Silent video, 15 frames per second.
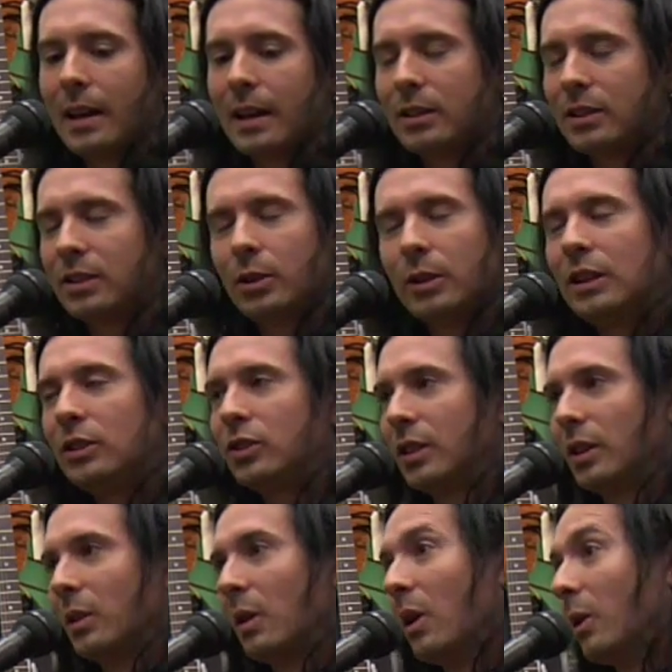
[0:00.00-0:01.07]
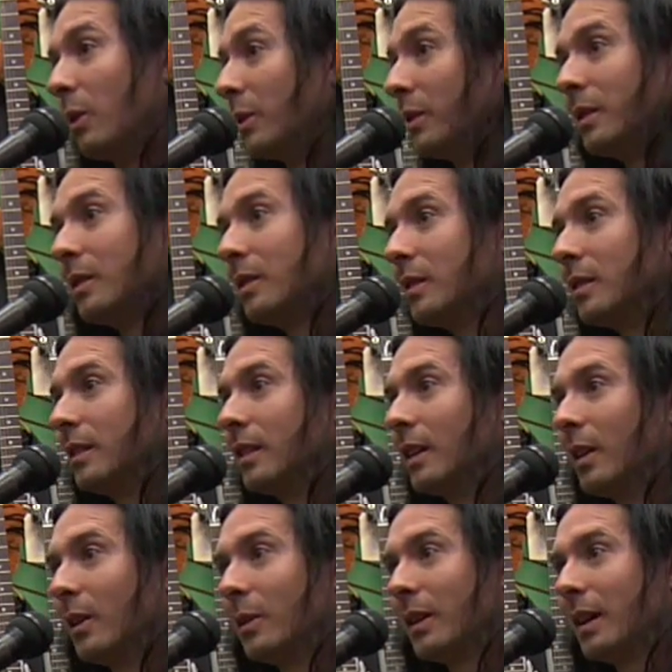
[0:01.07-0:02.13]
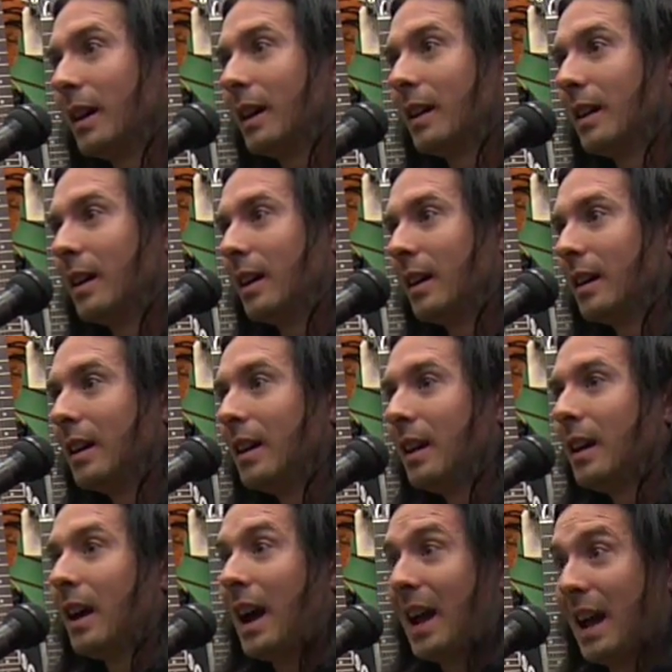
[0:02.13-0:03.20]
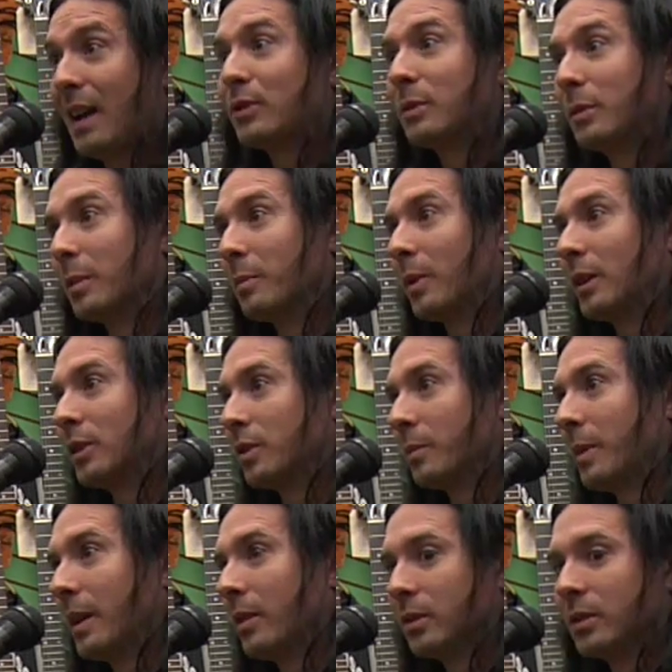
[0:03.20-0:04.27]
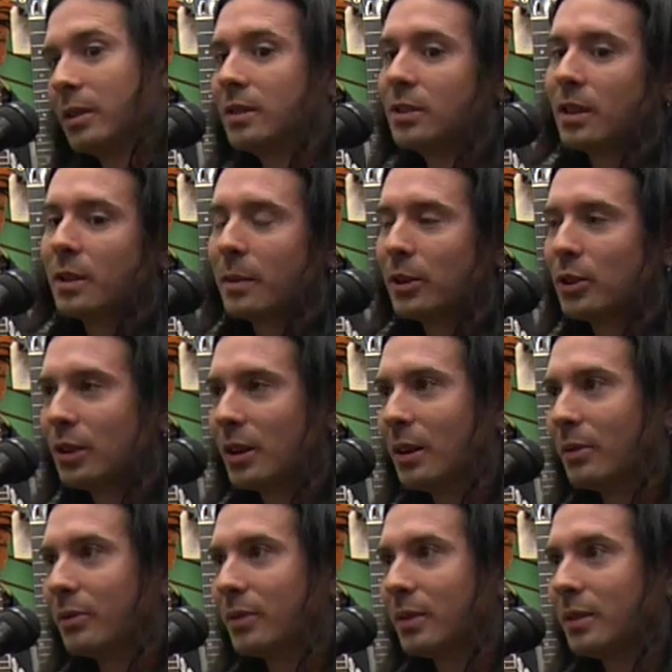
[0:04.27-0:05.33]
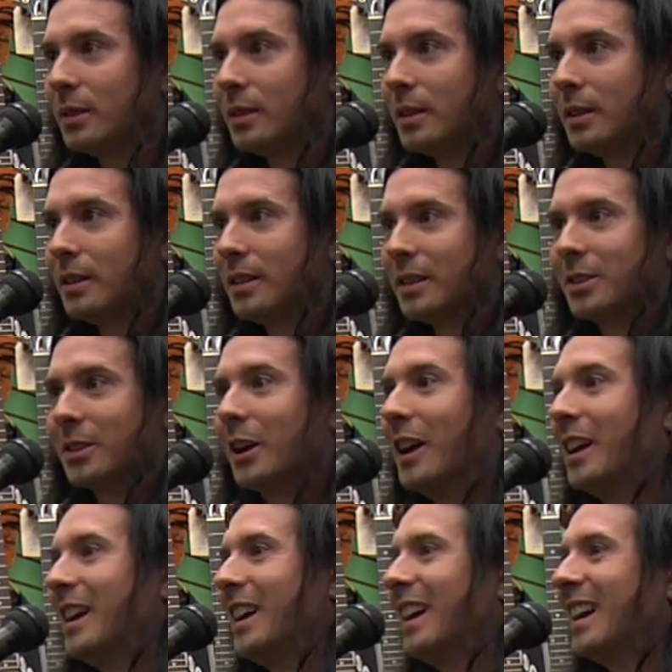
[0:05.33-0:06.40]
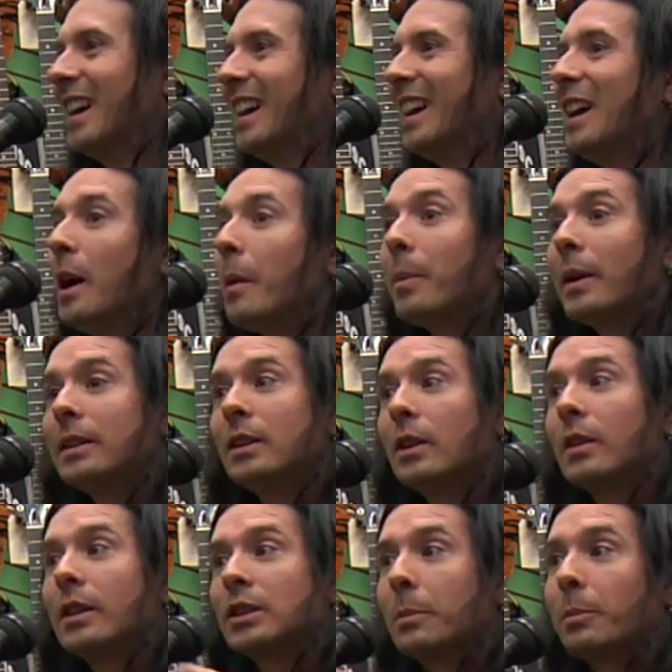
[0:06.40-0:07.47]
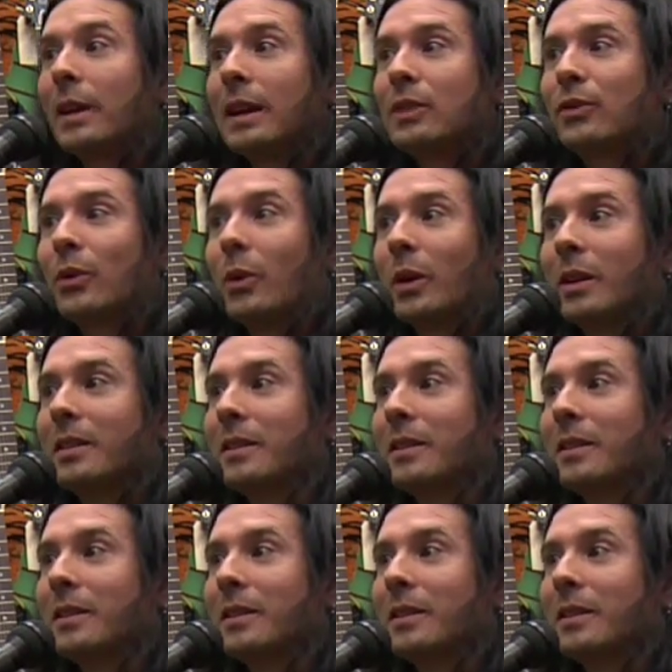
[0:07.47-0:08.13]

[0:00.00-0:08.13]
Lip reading: It's to each their own, you know? And I have some compressor pedals, and they sit on my shelf. So, but, you know, there's a place for it.